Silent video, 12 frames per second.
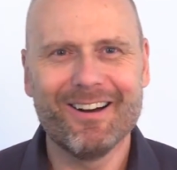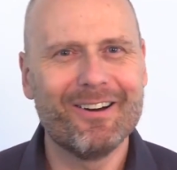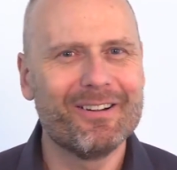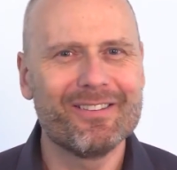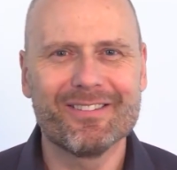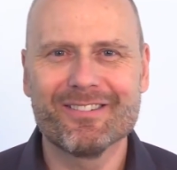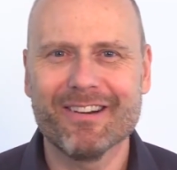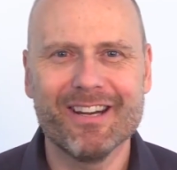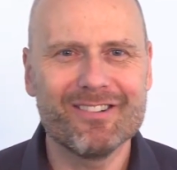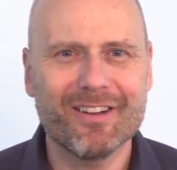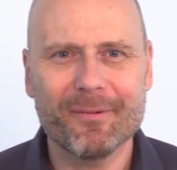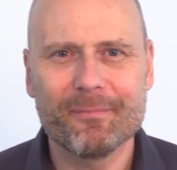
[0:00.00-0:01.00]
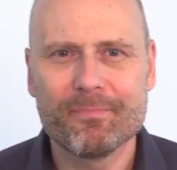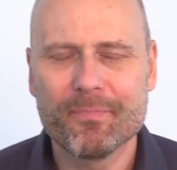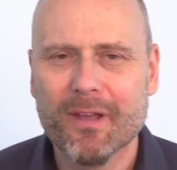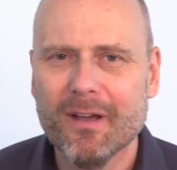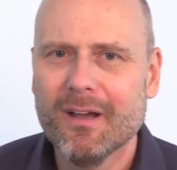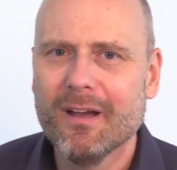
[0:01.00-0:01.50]
oh, it's tragic.
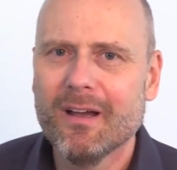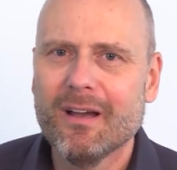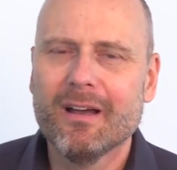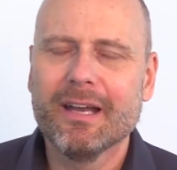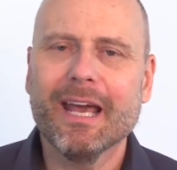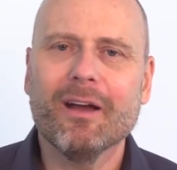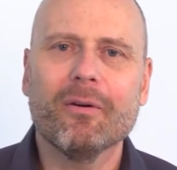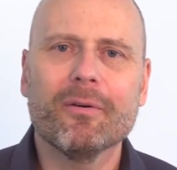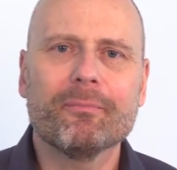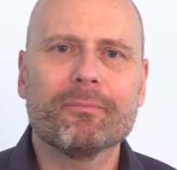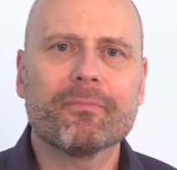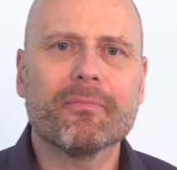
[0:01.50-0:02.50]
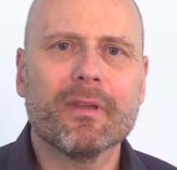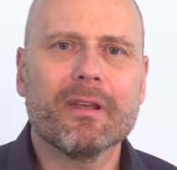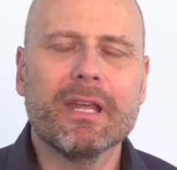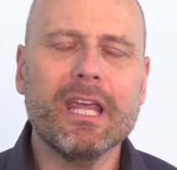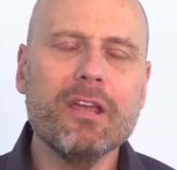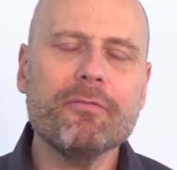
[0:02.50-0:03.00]
Now,
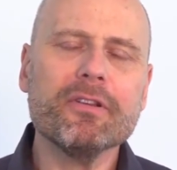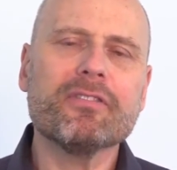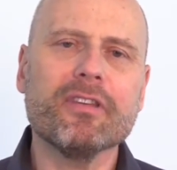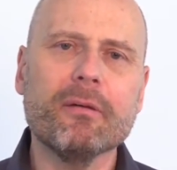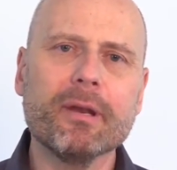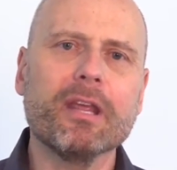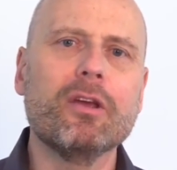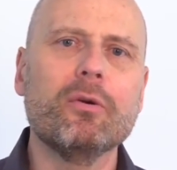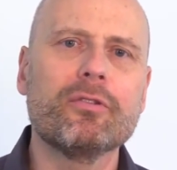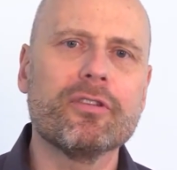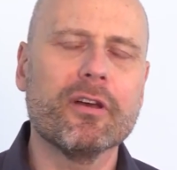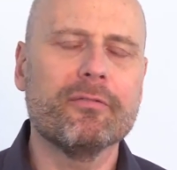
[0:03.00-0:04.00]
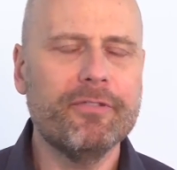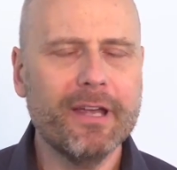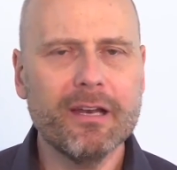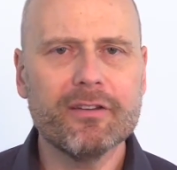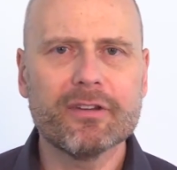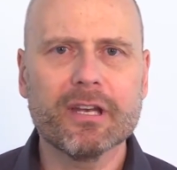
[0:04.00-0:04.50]
even somebody who's a
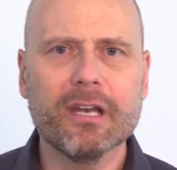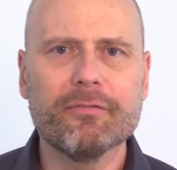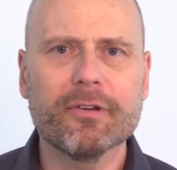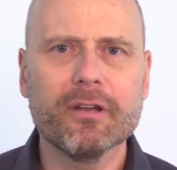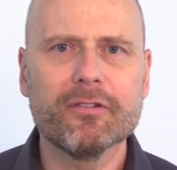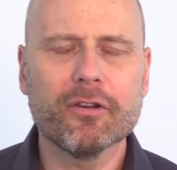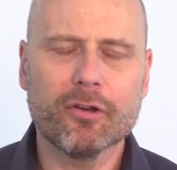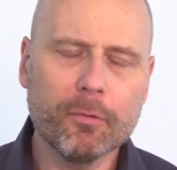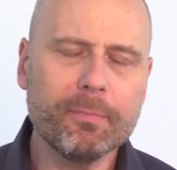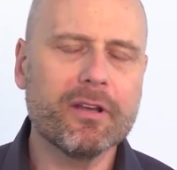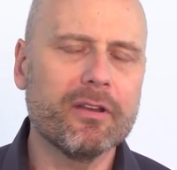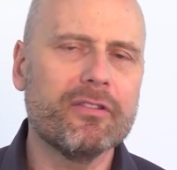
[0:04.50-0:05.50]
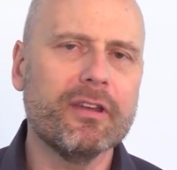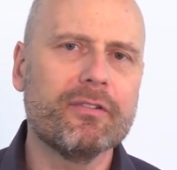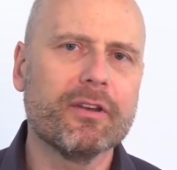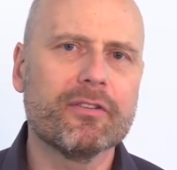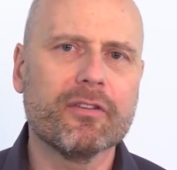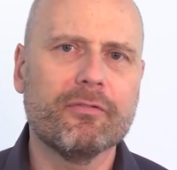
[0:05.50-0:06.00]
fairly significant, uh, could be conceived
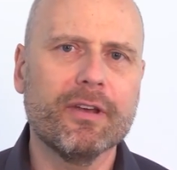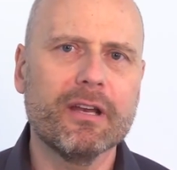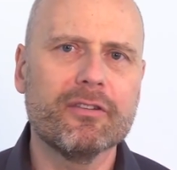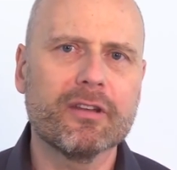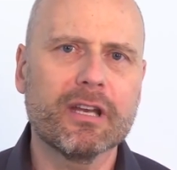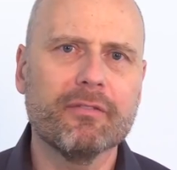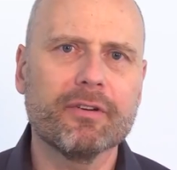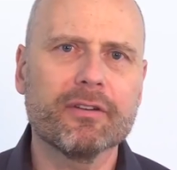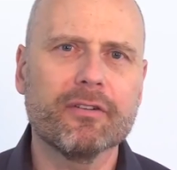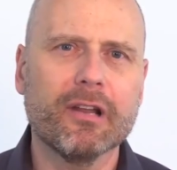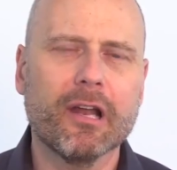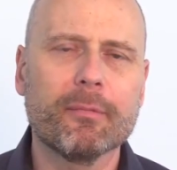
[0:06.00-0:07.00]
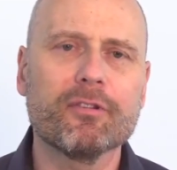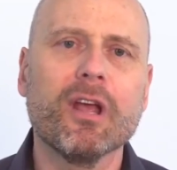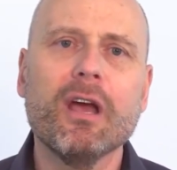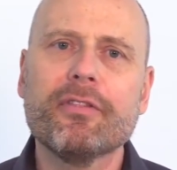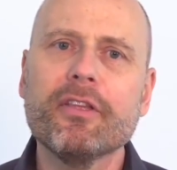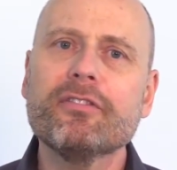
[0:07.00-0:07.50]
as a fairly significant alarmist,
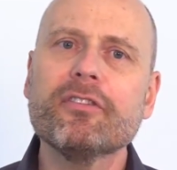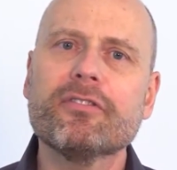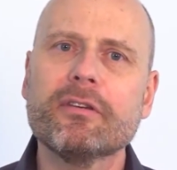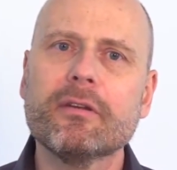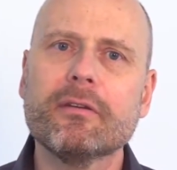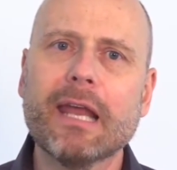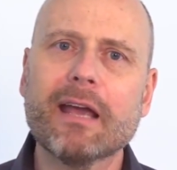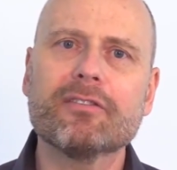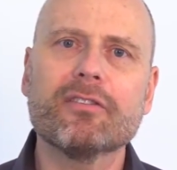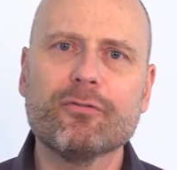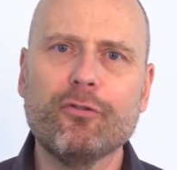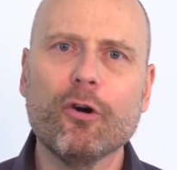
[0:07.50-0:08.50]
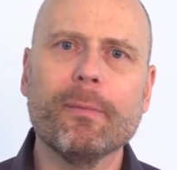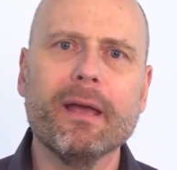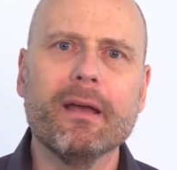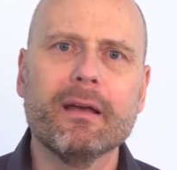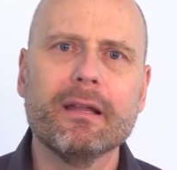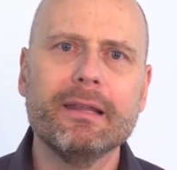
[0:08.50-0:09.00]
this is NASA's former
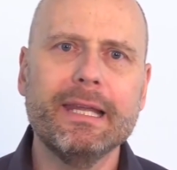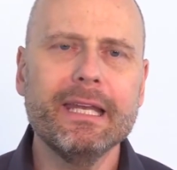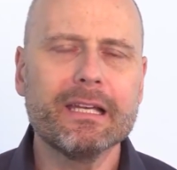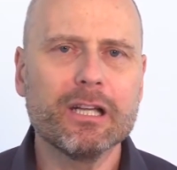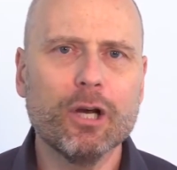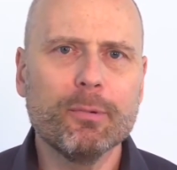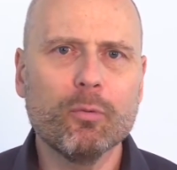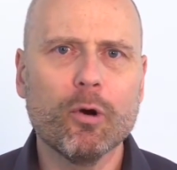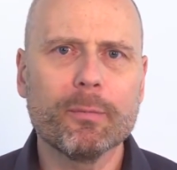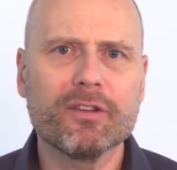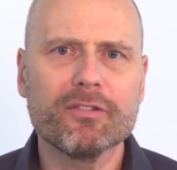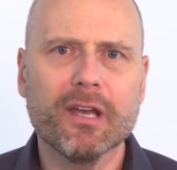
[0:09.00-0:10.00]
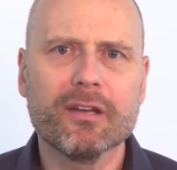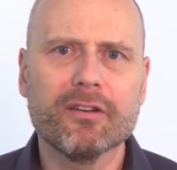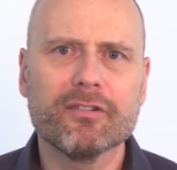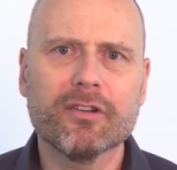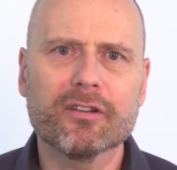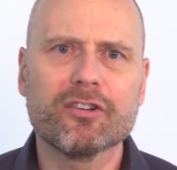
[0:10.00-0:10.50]
lead global warming
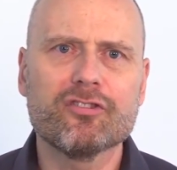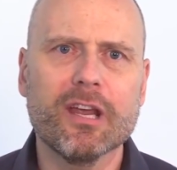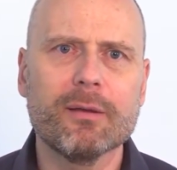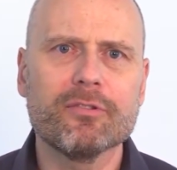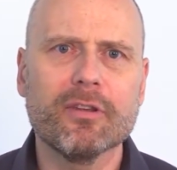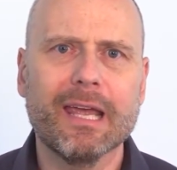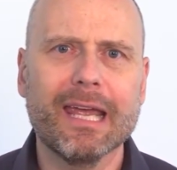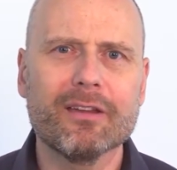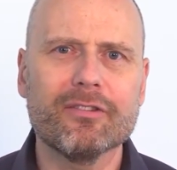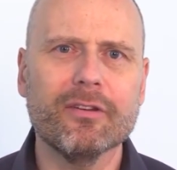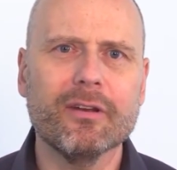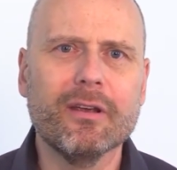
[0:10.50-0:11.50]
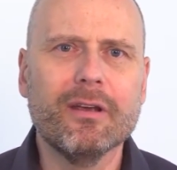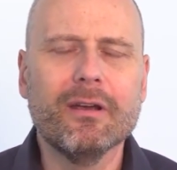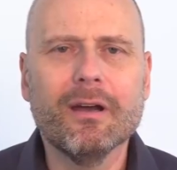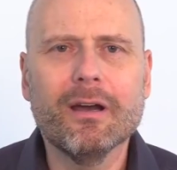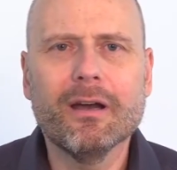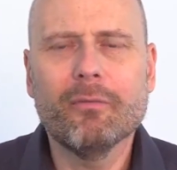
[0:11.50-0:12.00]
scientist, Dr. James Hansen.
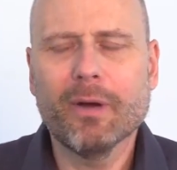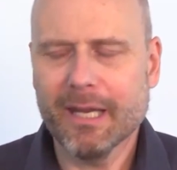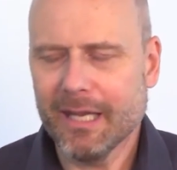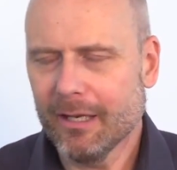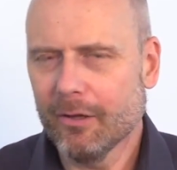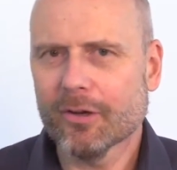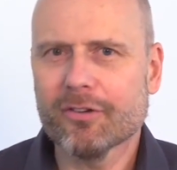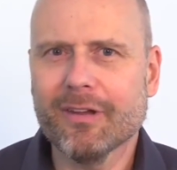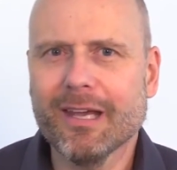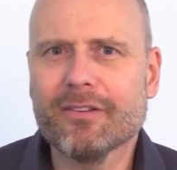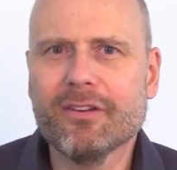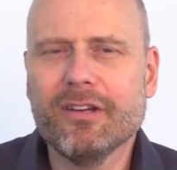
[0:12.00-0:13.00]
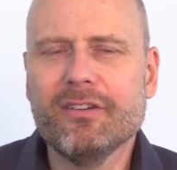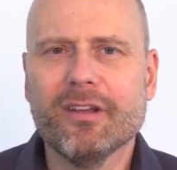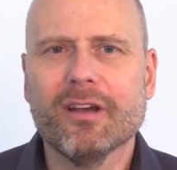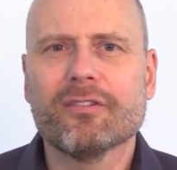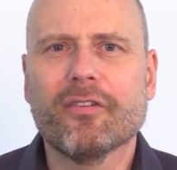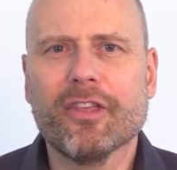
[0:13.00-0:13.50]
Uh, when he looked at the
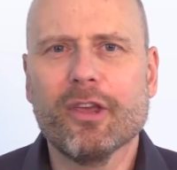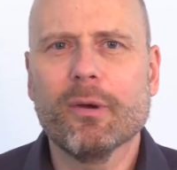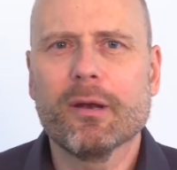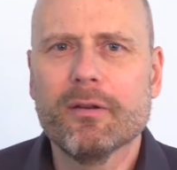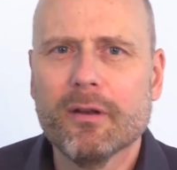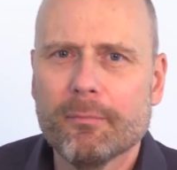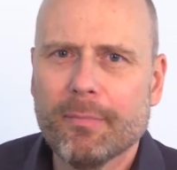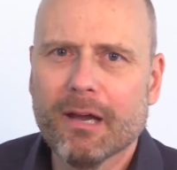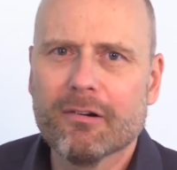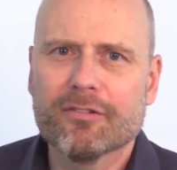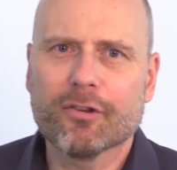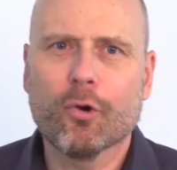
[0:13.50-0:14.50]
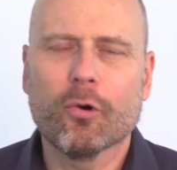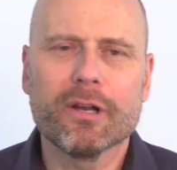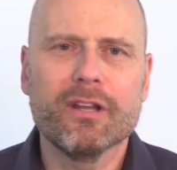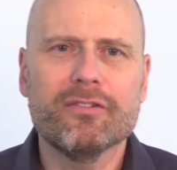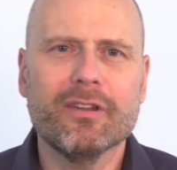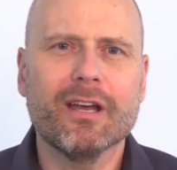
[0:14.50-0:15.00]
details of the UN Paris Accord,
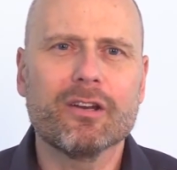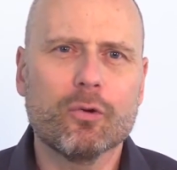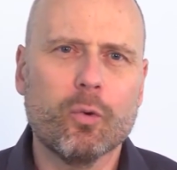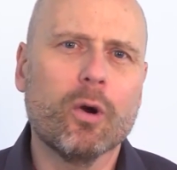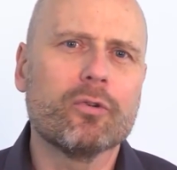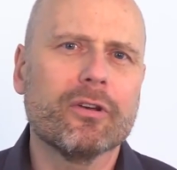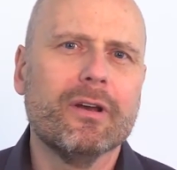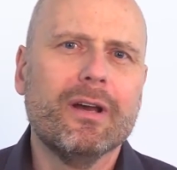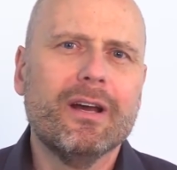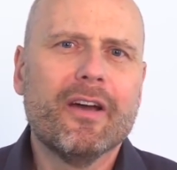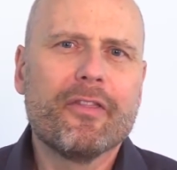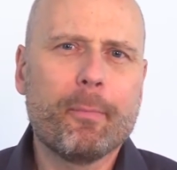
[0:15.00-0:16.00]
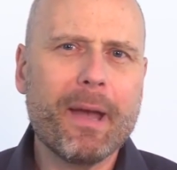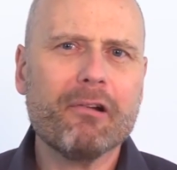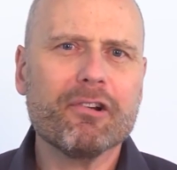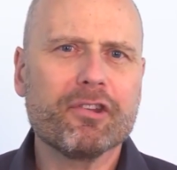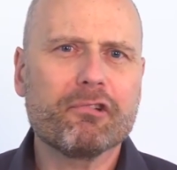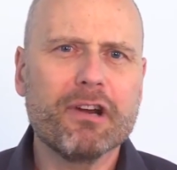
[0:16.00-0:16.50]
he said, quote, The
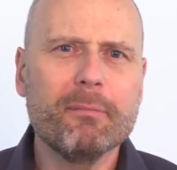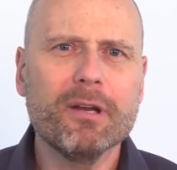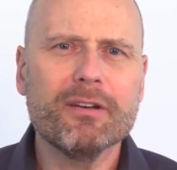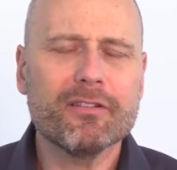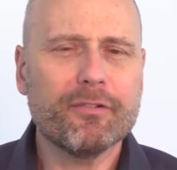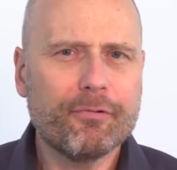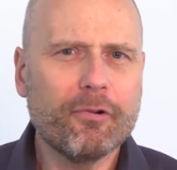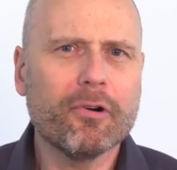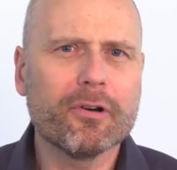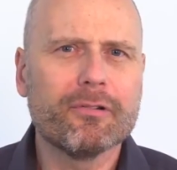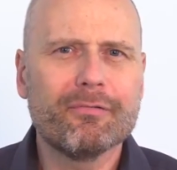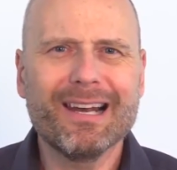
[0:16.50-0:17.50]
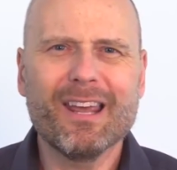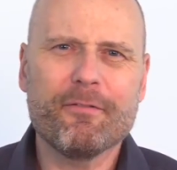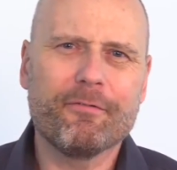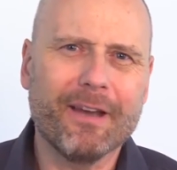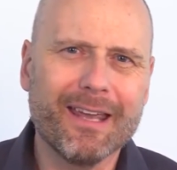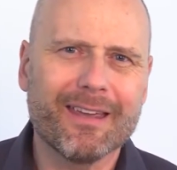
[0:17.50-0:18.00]
Paris Agreement is a fraud, really a
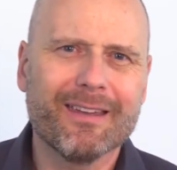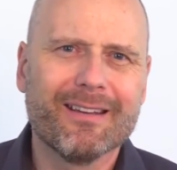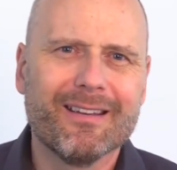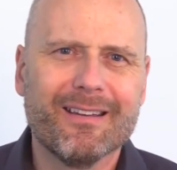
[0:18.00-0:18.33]
fake.